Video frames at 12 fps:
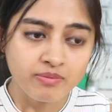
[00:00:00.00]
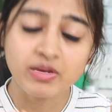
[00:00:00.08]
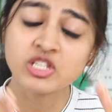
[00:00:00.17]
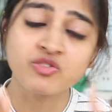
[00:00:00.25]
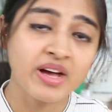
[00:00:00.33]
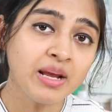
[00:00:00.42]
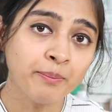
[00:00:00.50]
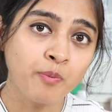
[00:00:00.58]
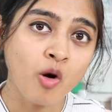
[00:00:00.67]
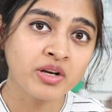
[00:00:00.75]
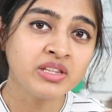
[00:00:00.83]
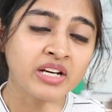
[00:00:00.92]
It's very
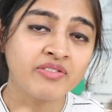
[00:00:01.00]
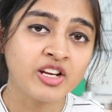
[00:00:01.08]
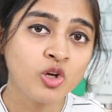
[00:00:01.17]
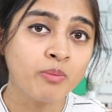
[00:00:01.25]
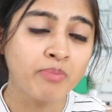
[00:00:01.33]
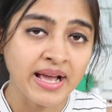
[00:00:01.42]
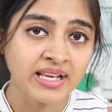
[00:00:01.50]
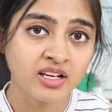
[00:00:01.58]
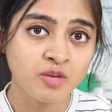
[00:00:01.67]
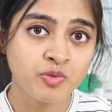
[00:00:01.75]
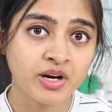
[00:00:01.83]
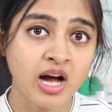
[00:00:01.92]
important that when you're buying
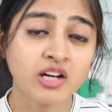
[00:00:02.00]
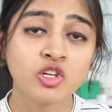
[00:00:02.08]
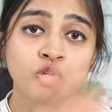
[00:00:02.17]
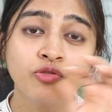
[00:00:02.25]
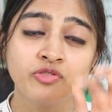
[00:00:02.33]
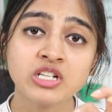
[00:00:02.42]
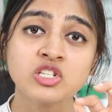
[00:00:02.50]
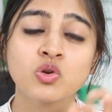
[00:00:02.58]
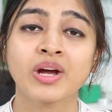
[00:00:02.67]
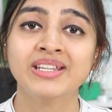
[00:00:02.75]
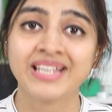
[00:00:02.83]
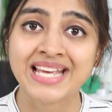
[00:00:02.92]
any product, you first
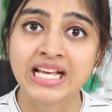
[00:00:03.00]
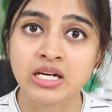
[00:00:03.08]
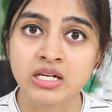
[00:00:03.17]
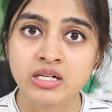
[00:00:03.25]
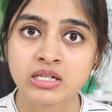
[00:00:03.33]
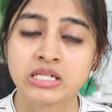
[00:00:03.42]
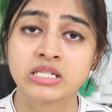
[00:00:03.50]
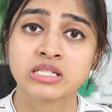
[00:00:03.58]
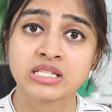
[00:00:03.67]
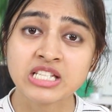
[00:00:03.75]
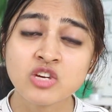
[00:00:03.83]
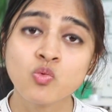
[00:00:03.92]
look at the ingredient list,
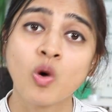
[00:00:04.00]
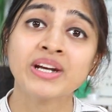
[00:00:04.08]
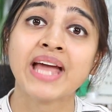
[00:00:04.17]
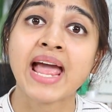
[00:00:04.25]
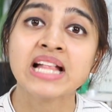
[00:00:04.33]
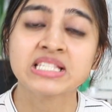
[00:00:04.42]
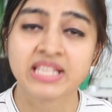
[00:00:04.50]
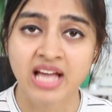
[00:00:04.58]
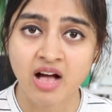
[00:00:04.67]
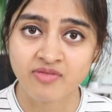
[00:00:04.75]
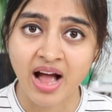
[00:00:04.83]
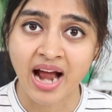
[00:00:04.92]
see what else they
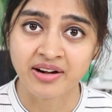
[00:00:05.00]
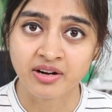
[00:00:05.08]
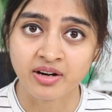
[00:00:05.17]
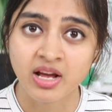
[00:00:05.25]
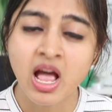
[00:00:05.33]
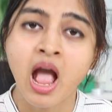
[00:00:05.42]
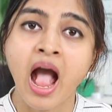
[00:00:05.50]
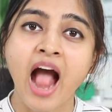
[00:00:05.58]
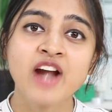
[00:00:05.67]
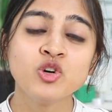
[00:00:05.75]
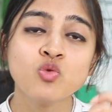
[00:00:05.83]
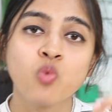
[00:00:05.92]
have added
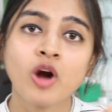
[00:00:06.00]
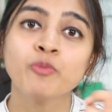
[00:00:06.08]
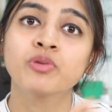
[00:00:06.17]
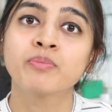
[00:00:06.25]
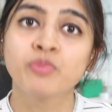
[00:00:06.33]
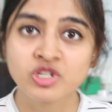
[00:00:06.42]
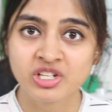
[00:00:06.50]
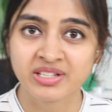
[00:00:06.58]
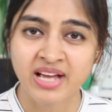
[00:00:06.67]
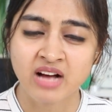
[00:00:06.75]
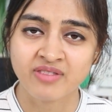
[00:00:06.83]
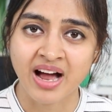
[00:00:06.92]
and to what proportion
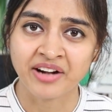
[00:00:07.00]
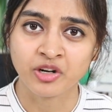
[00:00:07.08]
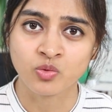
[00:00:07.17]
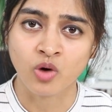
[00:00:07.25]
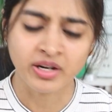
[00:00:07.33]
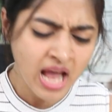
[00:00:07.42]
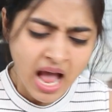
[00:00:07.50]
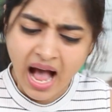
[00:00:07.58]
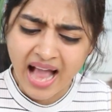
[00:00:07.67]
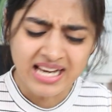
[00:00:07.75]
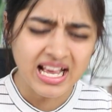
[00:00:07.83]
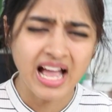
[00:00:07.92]
they have added what.
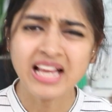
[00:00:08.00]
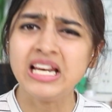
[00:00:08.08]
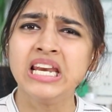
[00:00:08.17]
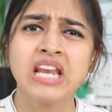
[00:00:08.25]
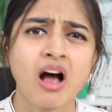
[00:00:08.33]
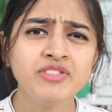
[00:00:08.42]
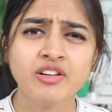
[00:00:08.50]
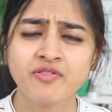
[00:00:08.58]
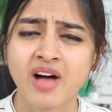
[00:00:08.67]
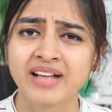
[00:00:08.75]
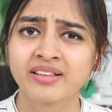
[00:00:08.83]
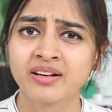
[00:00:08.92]
I love the
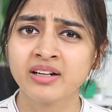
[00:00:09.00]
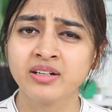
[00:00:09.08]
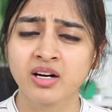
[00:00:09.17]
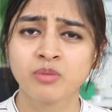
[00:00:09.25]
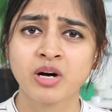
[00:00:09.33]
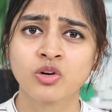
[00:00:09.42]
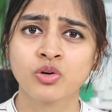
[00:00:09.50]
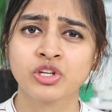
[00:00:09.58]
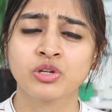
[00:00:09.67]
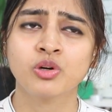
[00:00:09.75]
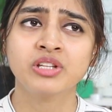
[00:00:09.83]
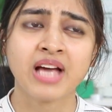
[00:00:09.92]
fact that in Dermaco,
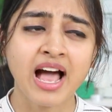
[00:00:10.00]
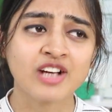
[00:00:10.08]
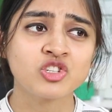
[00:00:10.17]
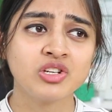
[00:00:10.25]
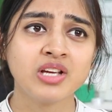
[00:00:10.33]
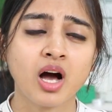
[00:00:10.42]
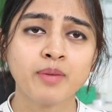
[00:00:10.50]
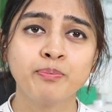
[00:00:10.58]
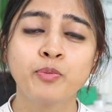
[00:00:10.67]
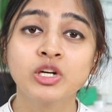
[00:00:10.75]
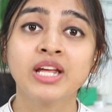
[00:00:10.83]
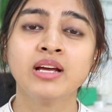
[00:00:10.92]
they actually are
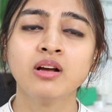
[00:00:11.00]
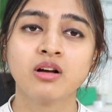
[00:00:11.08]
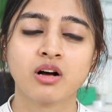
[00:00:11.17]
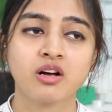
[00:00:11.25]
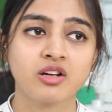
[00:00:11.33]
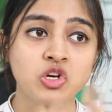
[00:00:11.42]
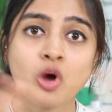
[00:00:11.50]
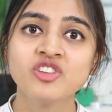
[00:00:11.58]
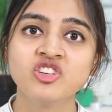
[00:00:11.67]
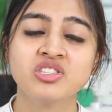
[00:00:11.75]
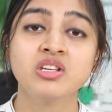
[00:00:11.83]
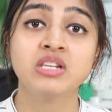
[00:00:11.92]
putting
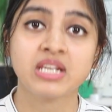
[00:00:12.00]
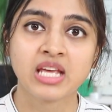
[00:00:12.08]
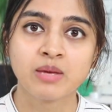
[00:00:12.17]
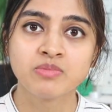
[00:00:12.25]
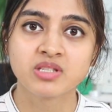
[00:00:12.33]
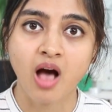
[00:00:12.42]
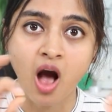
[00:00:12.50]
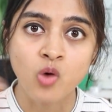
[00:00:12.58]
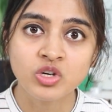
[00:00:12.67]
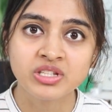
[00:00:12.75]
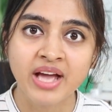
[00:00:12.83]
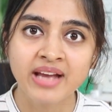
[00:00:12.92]
not just the names
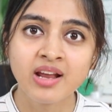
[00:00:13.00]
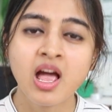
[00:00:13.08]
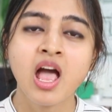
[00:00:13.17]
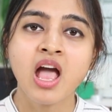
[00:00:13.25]
out there